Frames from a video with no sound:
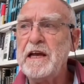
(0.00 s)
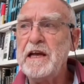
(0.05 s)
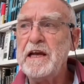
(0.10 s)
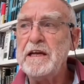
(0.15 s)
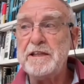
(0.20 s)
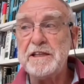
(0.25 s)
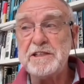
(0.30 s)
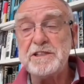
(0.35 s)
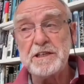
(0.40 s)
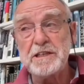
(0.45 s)

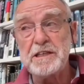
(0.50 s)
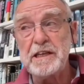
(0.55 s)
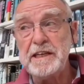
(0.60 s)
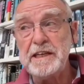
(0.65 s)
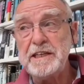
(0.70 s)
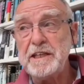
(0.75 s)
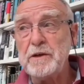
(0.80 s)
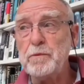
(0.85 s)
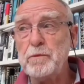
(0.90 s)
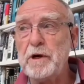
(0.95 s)
This is
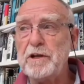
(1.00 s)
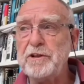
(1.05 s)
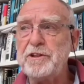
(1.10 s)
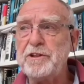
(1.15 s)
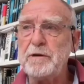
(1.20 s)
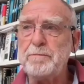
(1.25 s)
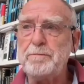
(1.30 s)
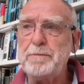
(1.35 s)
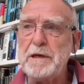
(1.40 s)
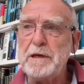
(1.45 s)
leading
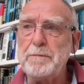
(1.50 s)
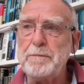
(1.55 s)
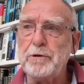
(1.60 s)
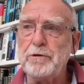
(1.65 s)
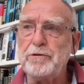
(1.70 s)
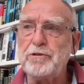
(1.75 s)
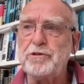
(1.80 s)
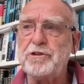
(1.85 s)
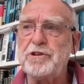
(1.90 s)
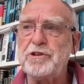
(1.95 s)
wealthier people
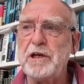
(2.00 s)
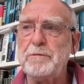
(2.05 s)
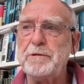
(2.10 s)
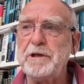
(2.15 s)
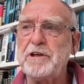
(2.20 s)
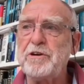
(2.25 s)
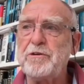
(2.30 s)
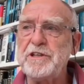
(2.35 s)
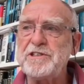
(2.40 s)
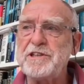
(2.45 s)
to turn
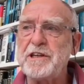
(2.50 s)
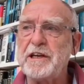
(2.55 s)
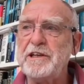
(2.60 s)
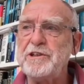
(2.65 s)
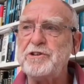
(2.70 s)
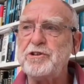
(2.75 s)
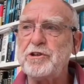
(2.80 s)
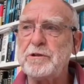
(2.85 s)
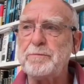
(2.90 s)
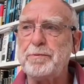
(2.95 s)
increasingly
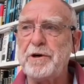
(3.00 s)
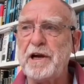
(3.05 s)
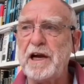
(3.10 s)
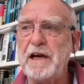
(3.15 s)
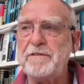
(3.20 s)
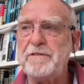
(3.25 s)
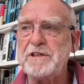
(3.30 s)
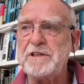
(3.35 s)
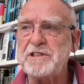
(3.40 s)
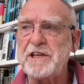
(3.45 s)
to the
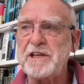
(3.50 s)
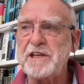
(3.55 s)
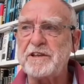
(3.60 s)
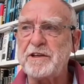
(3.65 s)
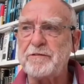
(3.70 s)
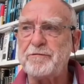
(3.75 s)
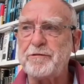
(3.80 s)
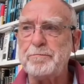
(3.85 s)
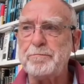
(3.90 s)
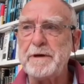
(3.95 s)
private sector
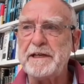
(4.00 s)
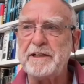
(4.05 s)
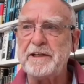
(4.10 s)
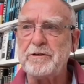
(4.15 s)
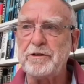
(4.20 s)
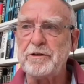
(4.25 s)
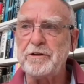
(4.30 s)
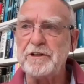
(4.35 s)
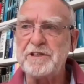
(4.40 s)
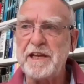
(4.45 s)
for
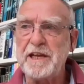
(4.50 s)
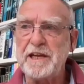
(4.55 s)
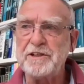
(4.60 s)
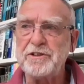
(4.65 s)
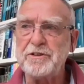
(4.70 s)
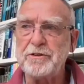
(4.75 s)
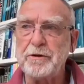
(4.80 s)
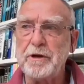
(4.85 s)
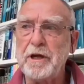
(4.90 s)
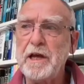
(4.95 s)
medical
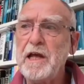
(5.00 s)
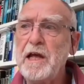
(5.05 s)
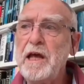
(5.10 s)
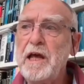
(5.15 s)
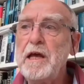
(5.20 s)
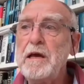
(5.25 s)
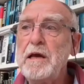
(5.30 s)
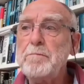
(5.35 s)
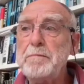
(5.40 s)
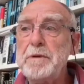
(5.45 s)
attention.
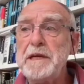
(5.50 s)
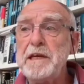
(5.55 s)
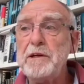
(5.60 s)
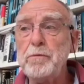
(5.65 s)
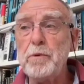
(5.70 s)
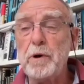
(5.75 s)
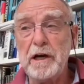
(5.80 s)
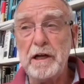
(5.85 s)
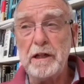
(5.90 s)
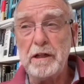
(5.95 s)

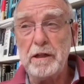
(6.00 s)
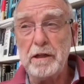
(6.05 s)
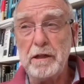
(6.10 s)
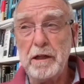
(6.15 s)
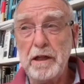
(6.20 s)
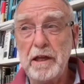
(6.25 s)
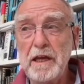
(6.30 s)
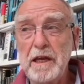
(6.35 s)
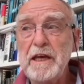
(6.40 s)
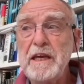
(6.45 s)
Meanwhile,
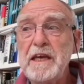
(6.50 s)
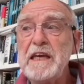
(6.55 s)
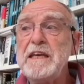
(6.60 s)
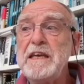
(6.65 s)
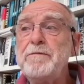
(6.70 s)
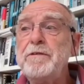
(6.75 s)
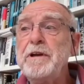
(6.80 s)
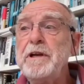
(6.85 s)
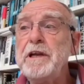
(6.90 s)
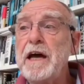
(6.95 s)

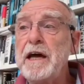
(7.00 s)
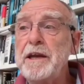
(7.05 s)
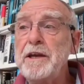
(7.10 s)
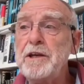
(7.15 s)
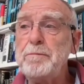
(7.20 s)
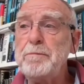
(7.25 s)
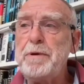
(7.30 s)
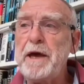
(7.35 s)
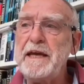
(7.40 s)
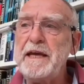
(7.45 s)
even
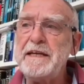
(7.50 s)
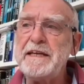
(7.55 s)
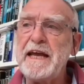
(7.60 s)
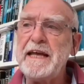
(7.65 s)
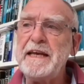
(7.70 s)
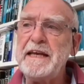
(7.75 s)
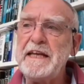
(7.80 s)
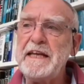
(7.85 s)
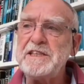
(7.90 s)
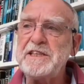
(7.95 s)
underpaid
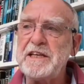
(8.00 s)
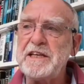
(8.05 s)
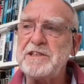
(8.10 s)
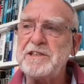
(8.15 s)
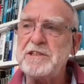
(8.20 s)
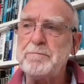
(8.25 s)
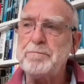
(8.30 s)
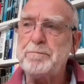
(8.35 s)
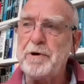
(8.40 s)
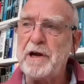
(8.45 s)
NHS
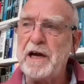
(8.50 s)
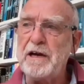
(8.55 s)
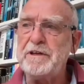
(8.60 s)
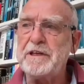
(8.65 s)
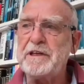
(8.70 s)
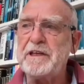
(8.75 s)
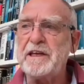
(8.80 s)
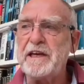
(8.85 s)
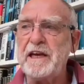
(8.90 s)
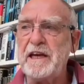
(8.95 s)
and
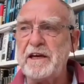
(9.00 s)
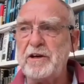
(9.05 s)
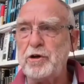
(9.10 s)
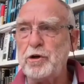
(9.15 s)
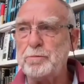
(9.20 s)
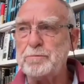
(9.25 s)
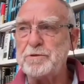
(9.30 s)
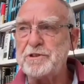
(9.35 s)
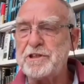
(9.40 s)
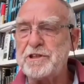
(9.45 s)
private care
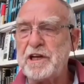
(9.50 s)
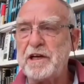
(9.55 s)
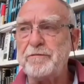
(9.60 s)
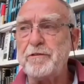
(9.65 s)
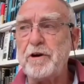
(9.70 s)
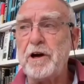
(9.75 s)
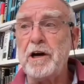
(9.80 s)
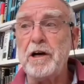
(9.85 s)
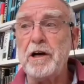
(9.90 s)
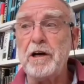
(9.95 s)
home staff
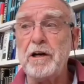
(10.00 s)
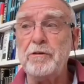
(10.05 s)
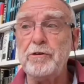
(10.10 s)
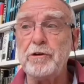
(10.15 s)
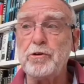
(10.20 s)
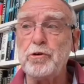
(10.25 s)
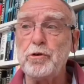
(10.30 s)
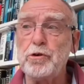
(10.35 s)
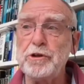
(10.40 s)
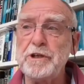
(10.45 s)
are,
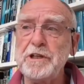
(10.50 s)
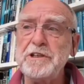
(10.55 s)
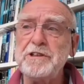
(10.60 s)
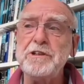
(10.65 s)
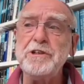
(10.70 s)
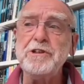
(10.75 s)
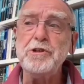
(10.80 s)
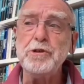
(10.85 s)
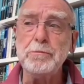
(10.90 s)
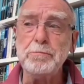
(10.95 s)
according to
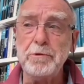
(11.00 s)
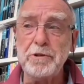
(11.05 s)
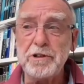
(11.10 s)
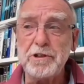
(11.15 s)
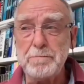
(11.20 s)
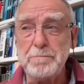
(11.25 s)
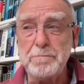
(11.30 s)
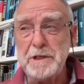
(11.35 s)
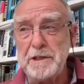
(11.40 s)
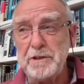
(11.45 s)
numerous
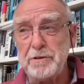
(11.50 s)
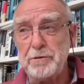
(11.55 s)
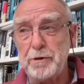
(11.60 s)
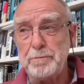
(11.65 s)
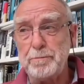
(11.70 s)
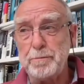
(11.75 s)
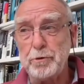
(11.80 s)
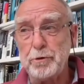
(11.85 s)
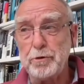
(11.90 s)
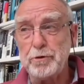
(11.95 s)
media
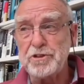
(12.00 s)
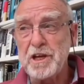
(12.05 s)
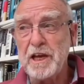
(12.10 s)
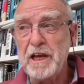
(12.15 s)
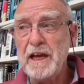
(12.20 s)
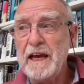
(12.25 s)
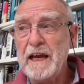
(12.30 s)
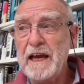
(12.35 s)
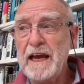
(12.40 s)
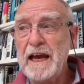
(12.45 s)
reports,
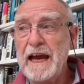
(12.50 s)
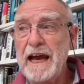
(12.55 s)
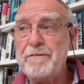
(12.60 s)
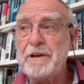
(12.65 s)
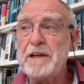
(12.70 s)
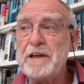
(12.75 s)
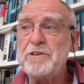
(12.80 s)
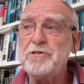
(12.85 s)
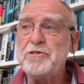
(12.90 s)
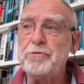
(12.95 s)

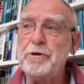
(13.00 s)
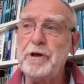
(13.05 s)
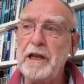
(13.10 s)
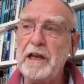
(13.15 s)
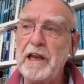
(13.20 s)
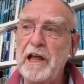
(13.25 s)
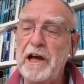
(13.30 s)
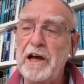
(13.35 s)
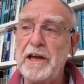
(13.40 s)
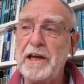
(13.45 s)
having to
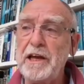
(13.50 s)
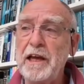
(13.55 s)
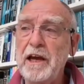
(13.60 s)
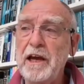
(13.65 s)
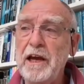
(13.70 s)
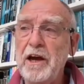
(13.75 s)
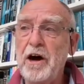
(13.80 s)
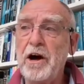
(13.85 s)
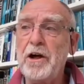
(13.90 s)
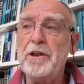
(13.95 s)
rely
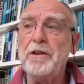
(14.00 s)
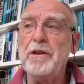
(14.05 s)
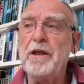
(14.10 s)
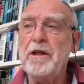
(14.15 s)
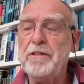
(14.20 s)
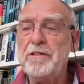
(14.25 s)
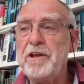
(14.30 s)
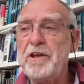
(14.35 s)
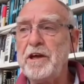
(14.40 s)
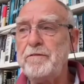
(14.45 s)
on
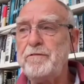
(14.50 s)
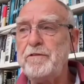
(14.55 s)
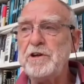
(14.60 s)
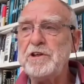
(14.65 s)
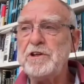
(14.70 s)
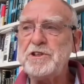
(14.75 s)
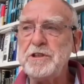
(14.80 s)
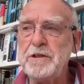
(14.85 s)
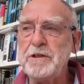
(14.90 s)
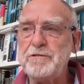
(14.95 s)
their
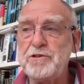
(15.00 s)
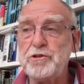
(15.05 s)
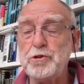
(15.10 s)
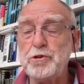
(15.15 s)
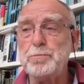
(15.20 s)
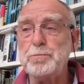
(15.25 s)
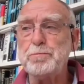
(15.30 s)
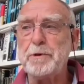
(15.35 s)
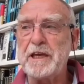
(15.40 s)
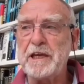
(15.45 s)
version of
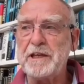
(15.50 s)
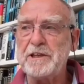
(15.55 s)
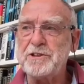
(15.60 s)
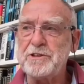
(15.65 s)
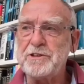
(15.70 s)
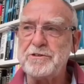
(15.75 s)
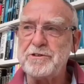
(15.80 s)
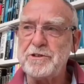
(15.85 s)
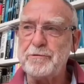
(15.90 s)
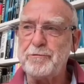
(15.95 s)
soup
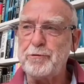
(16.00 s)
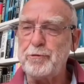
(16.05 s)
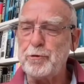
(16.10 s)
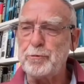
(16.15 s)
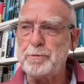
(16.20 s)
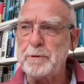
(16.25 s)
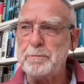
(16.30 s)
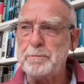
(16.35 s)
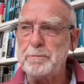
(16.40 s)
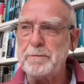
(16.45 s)
kitchens, if you'll
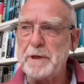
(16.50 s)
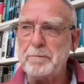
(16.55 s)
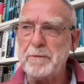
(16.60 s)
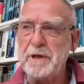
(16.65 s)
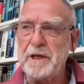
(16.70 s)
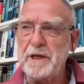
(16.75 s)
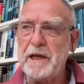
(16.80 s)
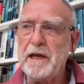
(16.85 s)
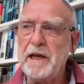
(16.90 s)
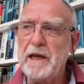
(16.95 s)
permit
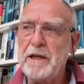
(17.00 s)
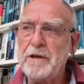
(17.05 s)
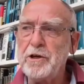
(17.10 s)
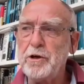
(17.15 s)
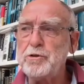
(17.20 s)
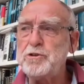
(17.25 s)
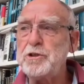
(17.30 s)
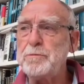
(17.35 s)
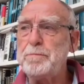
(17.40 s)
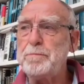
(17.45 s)
me,
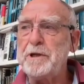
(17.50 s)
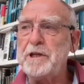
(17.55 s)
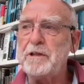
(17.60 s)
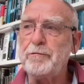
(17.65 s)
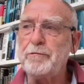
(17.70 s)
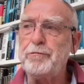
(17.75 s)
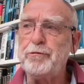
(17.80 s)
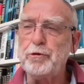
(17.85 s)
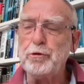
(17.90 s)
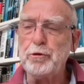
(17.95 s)
notably the
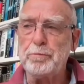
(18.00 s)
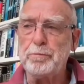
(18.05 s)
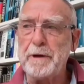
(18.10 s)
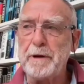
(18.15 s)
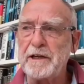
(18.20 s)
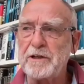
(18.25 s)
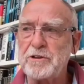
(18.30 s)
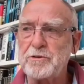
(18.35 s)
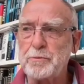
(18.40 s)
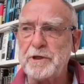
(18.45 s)
food
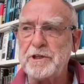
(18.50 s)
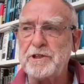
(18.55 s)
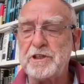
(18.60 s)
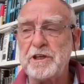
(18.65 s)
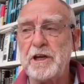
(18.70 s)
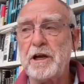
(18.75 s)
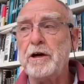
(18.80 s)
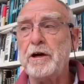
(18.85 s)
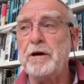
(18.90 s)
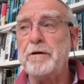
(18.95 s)
banks, which
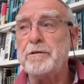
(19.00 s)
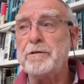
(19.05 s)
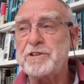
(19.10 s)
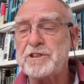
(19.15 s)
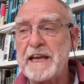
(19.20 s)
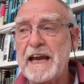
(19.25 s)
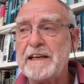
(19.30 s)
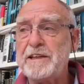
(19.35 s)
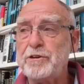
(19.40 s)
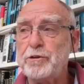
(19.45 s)
are
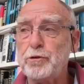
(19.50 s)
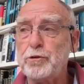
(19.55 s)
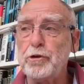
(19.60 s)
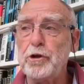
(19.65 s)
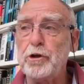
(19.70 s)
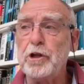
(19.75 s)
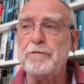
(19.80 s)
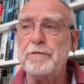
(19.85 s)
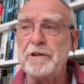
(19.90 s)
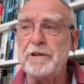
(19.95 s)
scattered all
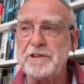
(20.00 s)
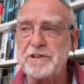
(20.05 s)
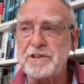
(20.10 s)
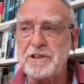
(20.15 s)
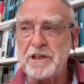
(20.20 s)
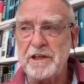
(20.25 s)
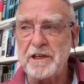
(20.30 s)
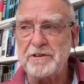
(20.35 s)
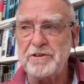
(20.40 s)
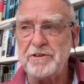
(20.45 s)
over this
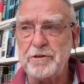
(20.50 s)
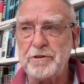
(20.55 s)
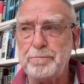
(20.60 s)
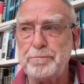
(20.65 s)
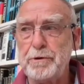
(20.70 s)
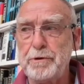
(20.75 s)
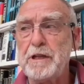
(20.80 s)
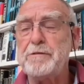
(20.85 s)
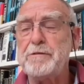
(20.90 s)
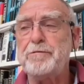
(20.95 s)
country,
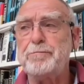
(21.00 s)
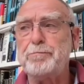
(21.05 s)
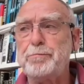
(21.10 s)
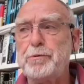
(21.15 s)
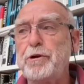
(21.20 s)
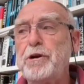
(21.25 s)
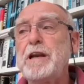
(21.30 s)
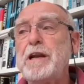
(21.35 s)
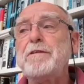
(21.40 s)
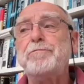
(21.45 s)

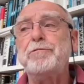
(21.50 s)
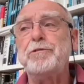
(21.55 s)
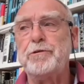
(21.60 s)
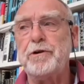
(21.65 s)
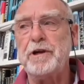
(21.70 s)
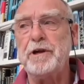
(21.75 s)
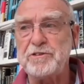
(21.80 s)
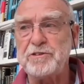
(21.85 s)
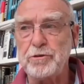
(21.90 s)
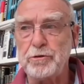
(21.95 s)

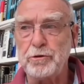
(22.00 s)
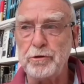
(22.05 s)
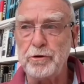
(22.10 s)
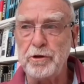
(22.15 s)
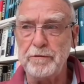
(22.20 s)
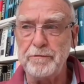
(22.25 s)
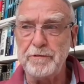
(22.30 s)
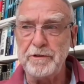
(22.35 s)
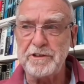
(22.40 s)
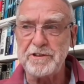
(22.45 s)
proliferate all
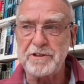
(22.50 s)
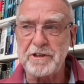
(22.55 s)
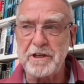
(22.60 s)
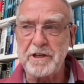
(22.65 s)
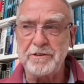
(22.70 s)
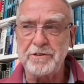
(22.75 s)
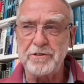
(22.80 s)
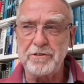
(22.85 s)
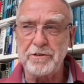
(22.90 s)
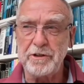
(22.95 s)
over this
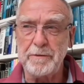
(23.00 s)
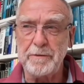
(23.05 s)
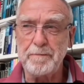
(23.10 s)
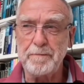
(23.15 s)
country.